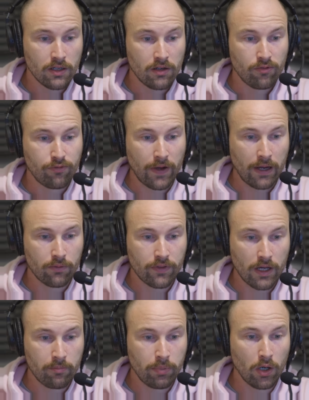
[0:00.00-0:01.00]
found
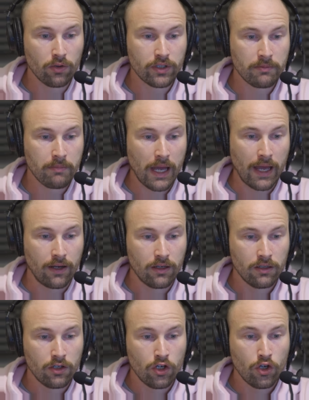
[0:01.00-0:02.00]
that balding men
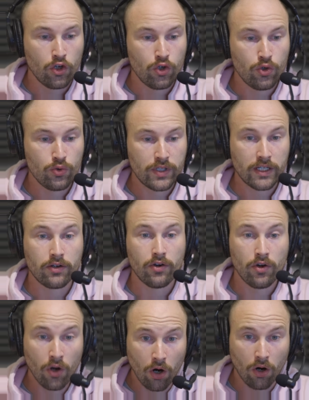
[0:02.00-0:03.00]
who did
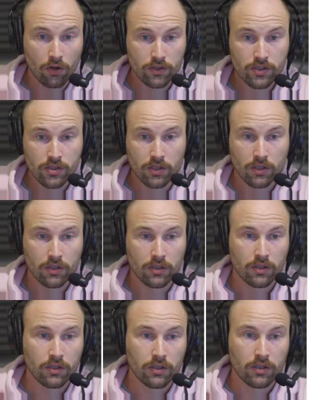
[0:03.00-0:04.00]
not
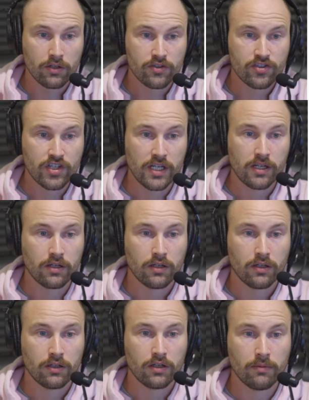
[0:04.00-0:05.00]
seek
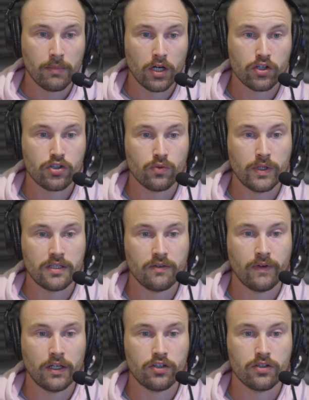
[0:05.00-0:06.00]
commercial
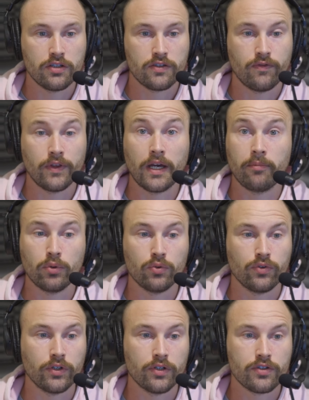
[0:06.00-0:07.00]
interventions for their
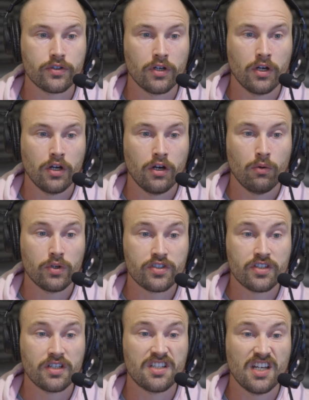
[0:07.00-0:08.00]
baldness were
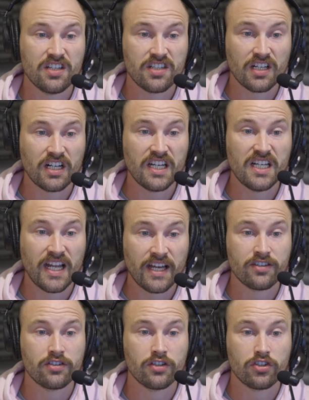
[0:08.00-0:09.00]
statistically
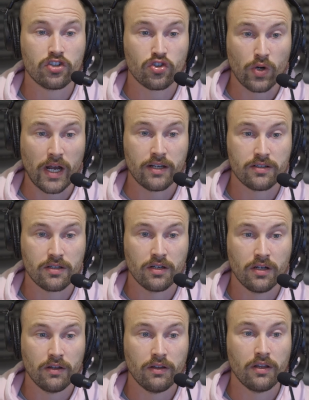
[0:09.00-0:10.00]
less distressed
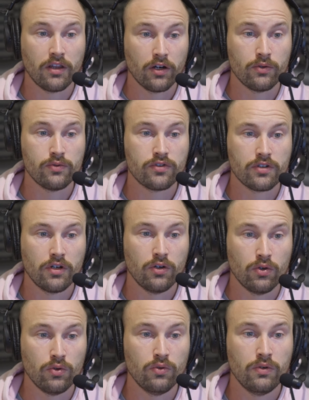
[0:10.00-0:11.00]
than those
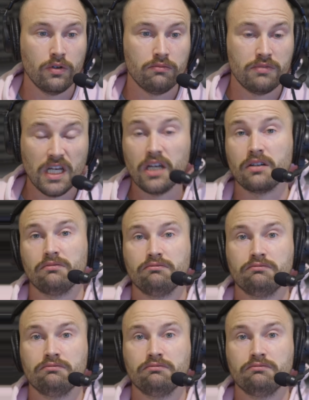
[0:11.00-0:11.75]
who did.